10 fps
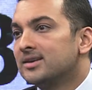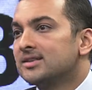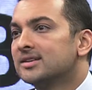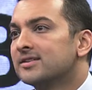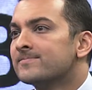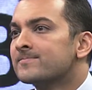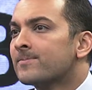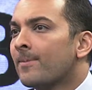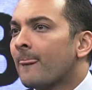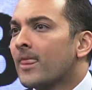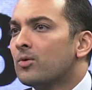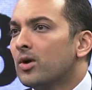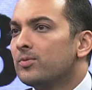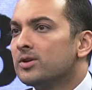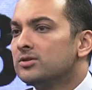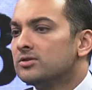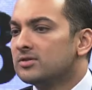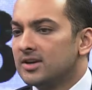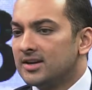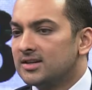But what we do
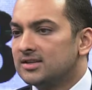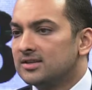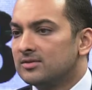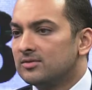is